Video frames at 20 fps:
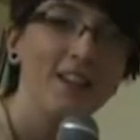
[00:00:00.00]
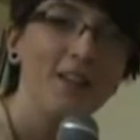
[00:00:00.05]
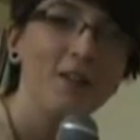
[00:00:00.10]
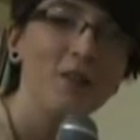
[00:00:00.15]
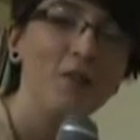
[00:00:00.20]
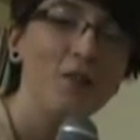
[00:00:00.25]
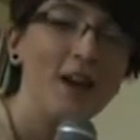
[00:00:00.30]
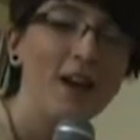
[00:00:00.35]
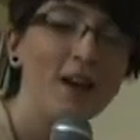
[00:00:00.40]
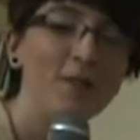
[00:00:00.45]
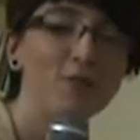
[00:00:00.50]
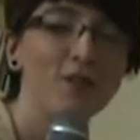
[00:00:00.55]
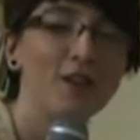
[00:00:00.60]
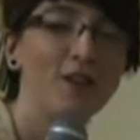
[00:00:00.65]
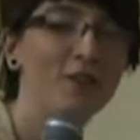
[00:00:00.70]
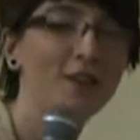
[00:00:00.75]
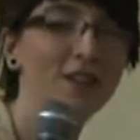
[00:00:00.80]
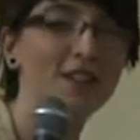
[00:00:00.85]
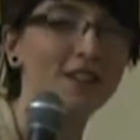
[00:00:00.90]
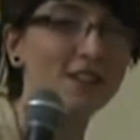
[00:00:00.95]
Well, I'm trying to
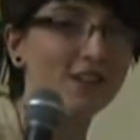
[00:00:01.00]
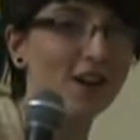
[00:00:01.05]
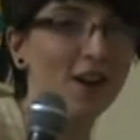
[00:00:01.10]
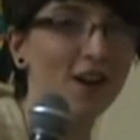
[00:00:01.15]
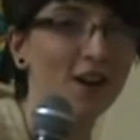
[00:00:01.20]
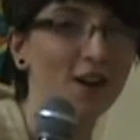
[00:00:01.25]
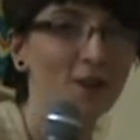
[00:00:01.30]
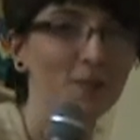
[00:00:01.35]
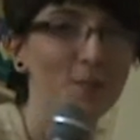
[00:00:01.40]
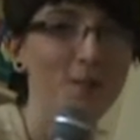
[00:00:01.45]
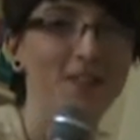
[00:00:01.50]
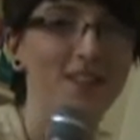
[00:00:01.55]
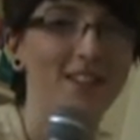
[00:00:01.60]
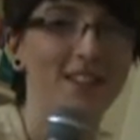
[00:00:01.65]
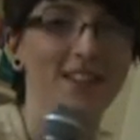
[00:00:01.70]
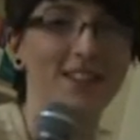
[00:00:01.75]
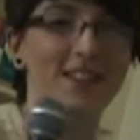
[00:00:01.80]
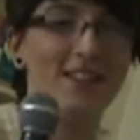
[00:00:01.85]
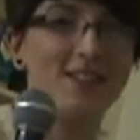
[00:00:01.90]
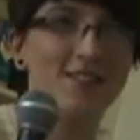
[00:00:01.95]
find a job.
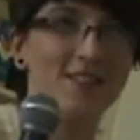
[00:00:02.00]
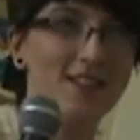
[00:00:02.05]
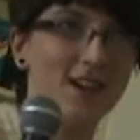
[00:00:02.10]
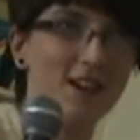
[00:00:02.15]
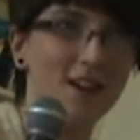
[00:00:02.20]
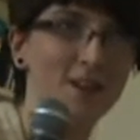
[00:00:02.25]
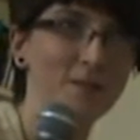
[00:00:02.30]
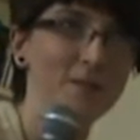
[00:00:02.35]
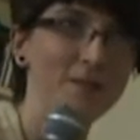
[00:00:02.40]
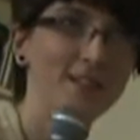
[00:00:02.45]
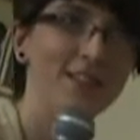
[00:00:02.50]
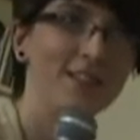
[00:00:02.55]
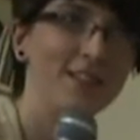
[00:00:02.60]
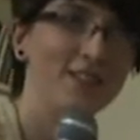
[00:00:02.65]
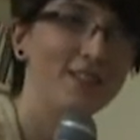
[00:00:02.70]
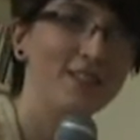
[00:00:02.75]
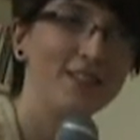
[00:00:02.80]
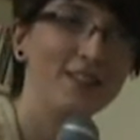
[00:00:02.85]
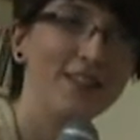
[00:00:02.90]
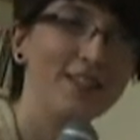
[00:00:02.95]
There's no job, so I have
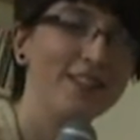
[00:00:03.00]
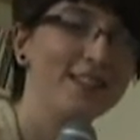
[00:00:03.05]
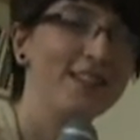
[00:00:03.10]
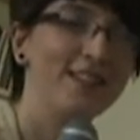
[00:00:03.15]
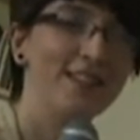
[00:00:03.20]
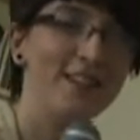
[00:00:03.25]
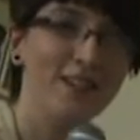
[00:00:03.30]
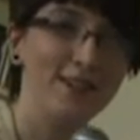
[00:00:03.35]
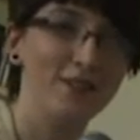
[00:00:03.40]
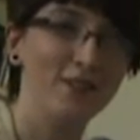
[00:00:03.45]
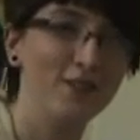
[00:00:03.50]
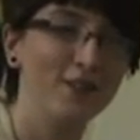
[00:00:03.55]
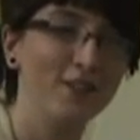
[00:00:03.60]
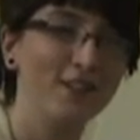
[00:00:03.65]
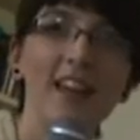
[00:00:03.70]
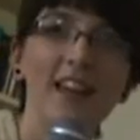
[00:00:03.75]
nothing to do.